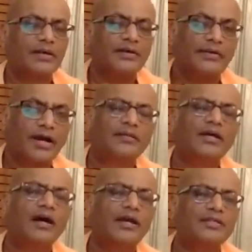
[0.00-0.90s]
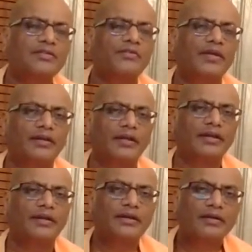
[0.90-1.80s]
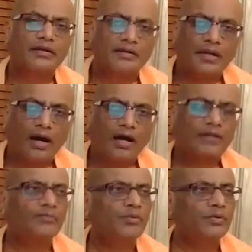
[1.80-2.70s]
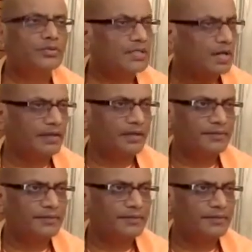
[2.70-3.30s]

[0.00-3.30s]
Radha is wearing dark blue sari,